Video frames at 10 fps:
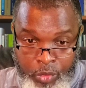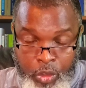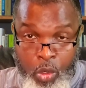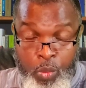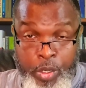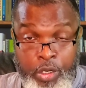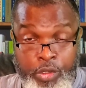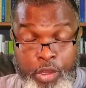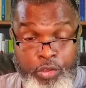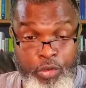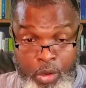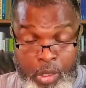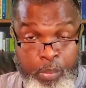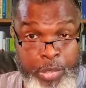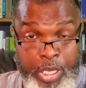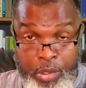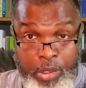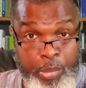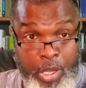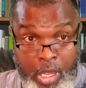So we're just going to
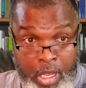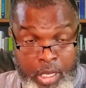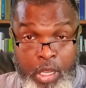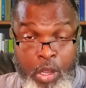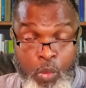build upon